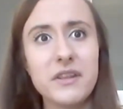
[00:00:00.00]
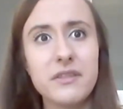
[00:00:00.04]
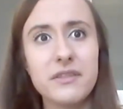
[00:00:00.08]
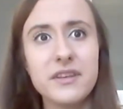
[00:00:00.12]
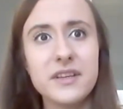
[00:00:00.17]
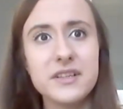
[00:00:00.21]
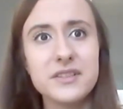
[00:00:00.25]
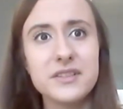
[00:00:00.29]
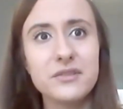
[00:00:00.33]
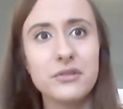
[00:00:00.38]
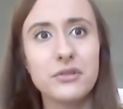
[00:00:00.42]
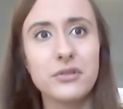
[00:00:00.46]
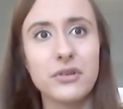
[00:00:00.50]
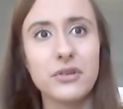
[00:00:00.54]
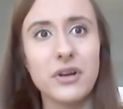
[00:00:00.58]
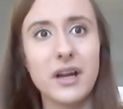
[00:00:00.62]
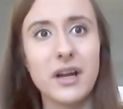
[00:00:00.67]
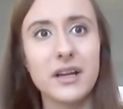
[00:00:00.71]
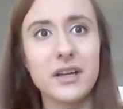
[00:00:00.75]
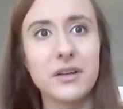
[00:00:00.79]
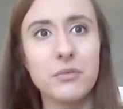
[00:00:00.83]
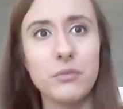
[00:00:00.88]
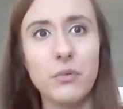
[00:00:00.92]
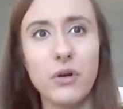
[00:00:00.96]

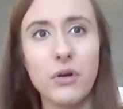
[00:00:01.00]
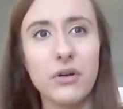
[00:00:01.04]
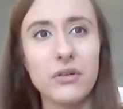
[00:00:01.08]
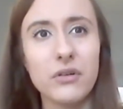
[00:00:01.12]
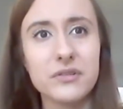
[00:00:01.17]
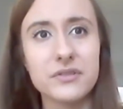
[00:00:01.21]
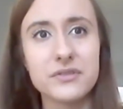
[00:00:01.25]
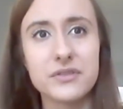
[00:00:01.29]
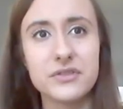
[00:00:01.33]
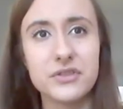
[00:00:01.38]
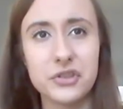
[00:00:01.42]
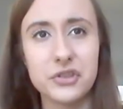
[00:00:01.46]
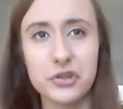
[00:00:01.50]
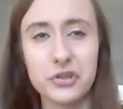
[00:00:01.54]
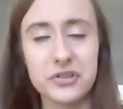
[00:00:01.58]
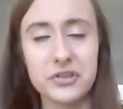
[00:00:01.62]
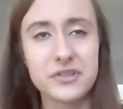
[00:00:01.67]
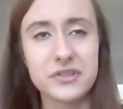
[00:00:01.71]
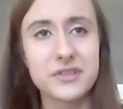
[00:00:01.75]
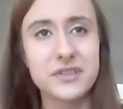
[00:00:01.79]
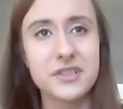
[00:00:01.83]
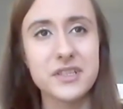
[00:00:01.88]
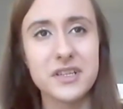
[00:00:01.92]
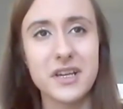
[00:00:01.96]
Thistlecrack was
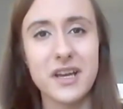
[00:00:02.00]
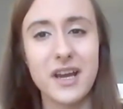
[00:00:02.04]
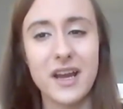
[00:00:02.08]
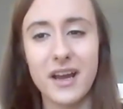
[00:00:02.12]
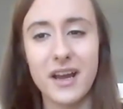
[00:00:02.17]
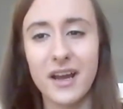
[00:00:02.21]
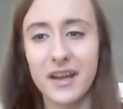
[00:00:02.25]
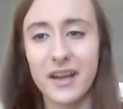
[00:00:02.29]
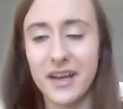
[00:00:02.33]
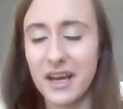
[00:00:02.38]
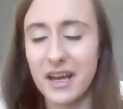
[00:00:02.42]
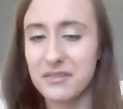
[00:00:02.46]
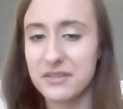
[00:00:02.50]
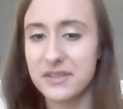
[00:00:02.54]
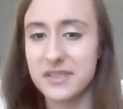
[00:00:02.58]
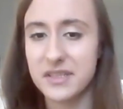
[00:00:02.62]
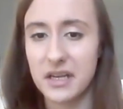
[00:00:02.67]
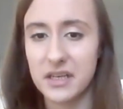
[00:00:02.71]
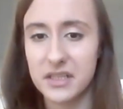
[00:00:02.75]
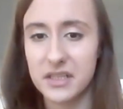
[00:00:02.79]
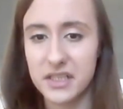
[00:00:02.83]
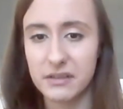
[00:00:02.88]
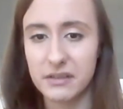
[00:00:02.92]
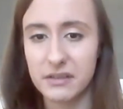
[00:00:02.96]
just an
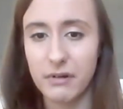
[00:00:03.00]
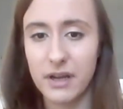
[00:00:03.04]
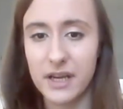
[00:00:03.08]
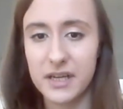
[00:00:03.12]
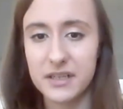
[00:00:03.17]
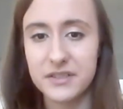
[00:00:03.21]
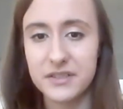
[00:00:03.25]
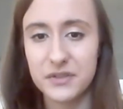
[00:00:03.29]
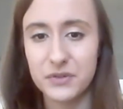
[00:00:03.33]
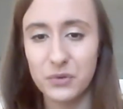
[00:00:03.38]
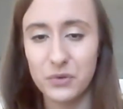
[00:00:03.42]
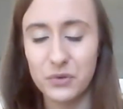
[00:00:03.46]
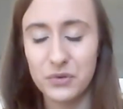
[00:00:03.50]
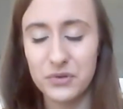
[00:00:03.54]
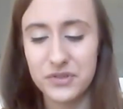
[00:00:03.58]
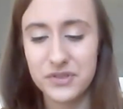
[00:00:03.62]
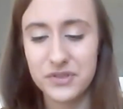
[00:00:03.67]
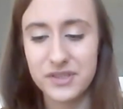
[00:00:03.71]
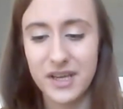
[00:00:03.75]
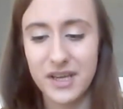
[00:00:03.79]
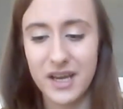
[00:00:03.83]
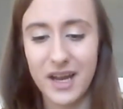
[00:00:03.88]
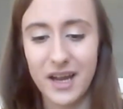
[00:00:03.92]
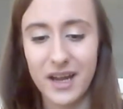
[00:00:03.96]
outstanding
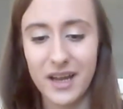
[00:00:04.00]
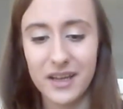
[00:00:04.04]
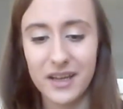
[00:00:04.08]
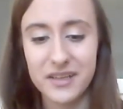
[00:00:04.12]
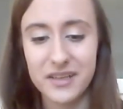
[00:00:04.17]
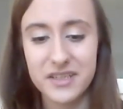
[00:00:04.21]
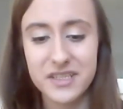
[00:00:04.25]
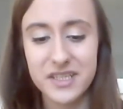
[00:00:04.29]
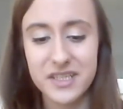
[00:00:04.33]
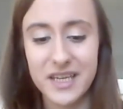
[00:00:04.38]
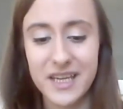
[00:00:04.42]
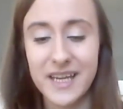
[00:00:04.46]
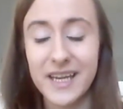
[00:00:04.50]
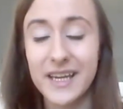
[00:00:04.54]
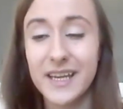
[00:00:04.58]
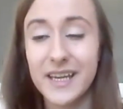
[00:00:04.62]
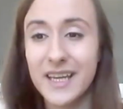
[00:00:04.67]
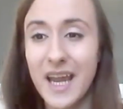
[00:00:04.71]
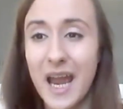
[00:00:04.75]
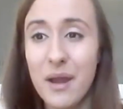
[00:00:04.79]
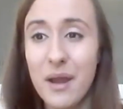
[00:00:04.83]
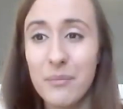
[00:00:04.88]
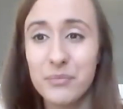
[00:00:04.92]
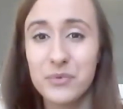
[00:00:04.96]
racehorse and he
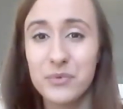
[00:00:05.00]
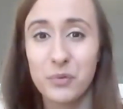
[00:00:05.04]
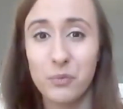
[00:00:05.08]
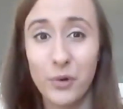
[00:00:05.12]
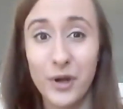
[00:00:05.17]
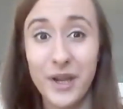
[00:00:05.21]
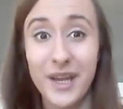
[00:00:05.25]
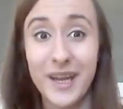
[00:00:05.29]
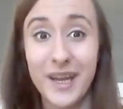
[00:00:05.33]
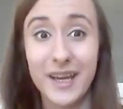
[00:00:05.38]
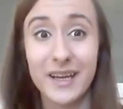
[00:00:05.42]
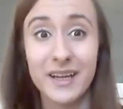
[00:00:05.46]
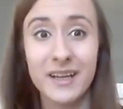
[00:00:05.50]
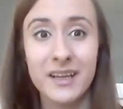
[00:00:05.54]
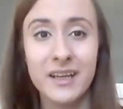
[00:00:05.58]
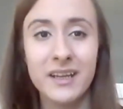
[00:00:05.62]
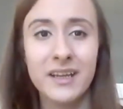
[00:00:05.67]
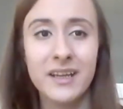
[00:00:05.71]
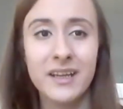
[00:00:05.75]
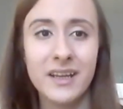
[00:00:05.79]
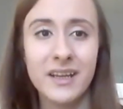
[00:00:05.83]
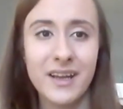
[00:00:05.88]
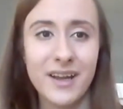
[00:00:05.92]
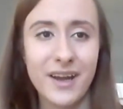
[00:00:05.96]
kept winning
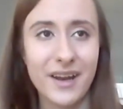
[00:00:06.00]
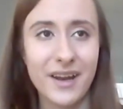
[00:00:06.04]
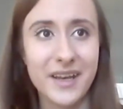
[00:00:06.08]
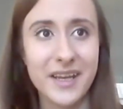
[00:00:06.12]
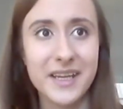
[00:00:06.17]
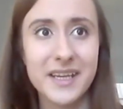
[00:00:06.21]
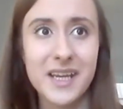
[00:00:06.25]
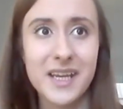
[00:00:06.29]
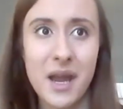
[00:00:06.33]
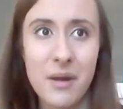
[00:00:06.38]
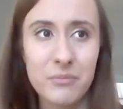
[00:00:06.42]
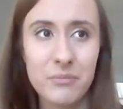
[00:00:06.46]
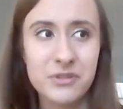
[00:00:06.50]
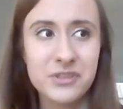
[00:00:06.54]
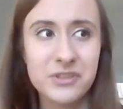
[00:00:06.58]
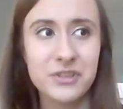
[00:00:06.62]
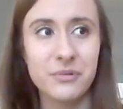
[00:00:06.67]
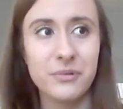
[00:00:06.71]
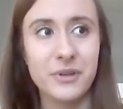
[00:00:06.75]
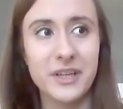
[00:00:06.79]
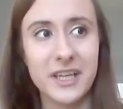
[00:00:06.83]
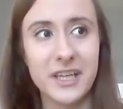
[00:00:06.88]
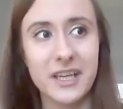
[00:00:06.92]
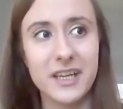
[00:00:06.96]
and he kept
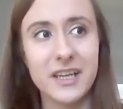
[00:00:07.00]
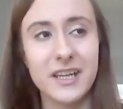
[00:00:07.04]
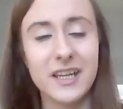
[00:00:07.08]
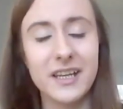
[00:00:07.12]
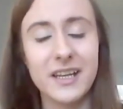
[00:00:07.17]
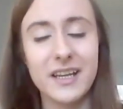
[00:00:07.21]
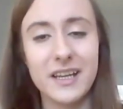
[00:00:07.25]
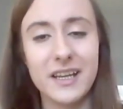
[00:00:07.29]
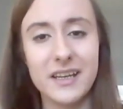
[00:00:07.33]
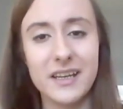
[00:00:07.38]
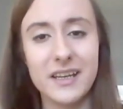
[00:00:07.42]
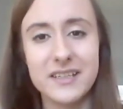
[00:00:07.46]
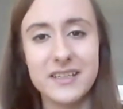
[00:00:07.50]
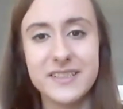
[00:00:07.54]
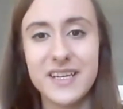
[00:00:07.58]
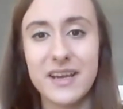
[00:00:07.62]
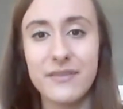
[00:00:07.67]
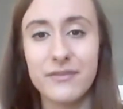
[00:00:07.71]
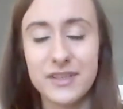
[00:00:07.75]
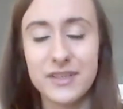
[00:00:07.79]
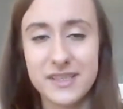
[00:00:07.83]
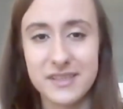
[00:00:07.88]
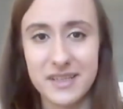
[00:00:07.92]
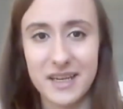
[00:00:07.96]
doing it in
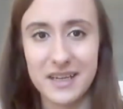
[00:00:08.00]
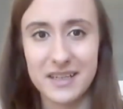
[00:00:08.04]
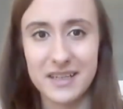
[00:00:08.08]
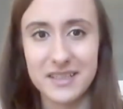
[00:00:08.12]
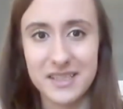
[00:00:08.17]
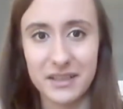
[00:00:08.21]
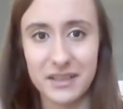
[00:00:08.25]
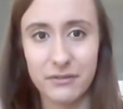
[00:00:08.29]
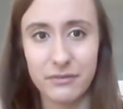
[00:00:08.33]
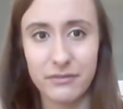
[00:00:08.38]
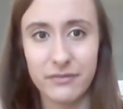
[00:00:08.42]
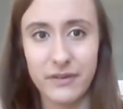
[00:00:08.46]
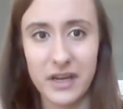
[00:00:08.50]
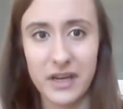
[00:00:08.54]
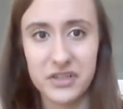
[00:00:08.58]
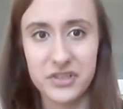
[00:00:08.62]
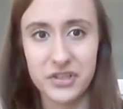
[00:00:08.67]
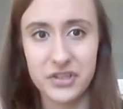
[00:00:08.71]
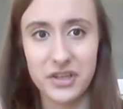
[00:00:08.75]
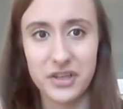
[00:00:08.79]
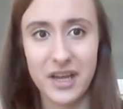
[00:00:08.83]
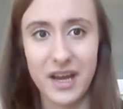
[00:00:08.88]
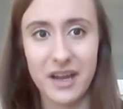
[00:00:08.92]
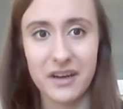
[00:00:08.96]
devastating
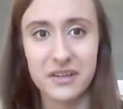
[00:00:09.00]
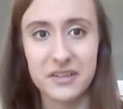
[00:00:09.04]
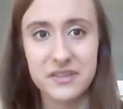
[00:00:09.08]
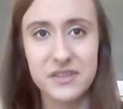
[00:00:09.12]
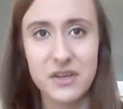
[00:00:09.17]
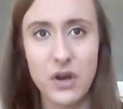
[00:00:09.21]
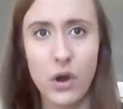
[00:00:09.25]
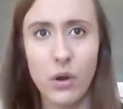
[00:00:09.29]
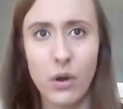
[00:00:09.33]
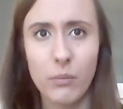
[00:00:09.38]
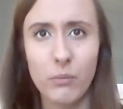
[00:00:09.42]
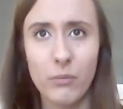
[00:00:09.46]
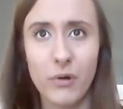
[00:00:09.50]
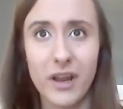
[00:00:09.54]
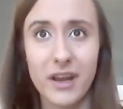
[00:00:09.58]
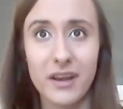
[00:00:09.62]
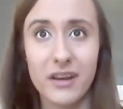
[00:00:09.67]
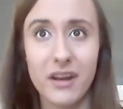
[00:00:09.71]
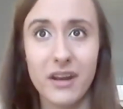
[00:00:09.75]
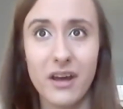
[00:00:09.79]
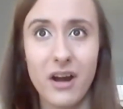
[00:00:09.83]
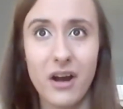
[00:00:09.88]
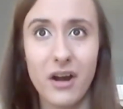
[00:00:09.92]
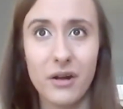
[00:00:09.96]
fashion at a time
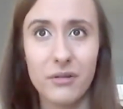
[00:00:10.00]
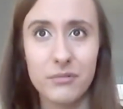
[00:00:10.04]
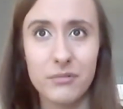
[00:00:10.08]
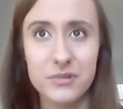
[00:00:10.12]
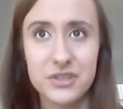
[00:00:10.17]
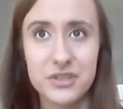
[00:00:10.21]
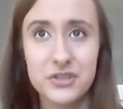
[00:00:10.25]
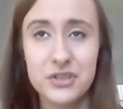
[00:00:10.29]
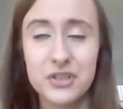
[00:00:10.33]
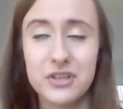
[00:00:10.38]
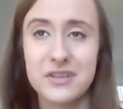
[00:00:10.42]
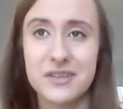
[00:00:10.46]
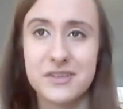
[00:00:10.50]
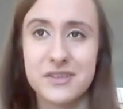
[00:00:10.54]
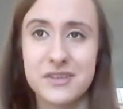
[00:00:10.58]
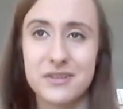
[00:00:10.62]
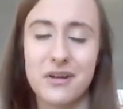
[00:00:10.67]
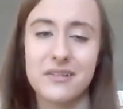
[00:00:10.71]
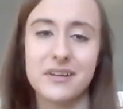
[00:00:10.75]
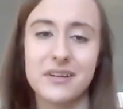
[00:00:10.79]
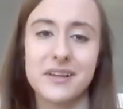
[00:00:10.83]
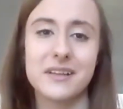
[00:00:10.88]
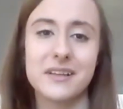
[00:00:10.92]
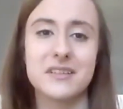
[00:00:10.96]
when I was just
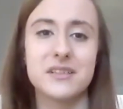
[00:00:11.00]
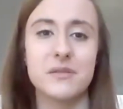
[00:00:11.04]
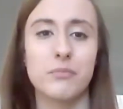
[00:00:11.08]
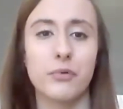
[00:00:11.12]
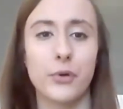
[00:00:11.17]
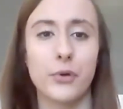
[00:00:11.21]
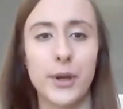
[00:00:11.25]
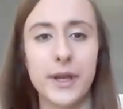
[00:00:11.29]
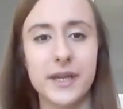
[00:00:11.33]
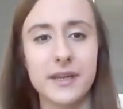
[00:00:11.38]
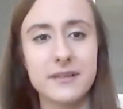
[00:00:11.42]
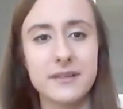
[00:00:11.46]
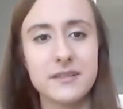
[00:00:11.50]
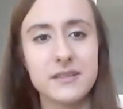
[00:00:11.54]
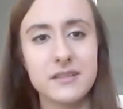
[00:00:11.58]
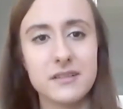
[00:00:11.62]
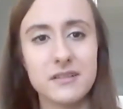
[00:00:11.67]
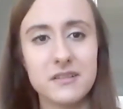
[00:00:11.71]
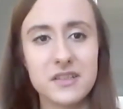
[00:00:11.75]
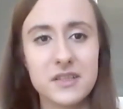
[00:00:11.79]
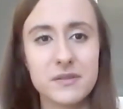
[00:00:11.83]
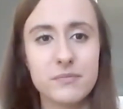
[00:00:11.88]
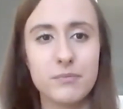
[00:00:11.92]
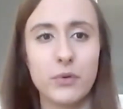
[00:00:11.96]
starting to break into
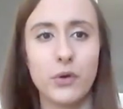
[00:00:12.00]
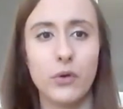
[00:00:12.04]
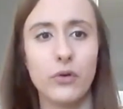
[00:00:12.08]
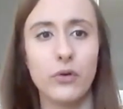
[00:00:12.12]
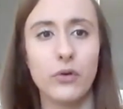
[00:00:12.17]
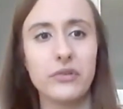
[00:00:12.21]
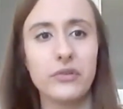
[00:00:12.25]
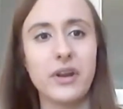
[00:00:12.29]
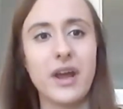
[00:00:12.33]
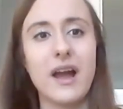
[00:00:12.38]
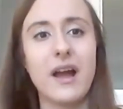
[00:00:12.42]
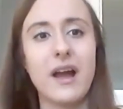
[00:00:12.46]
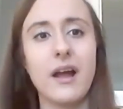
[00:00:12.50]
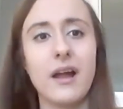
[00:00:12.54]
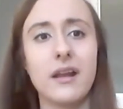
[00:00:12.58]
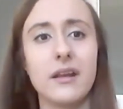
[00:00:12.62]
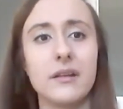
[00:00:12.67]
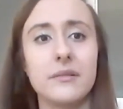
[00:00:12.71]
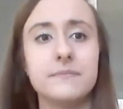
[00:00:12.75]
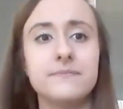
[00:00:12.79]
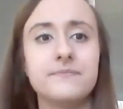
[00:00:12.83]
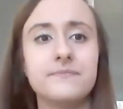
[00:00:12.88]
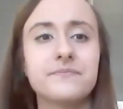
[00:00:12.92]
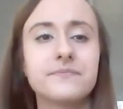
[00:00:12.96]
the sport
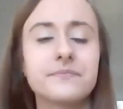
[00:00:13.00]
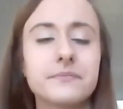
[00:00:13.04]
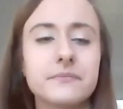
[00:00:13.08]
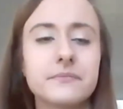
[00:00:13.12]
and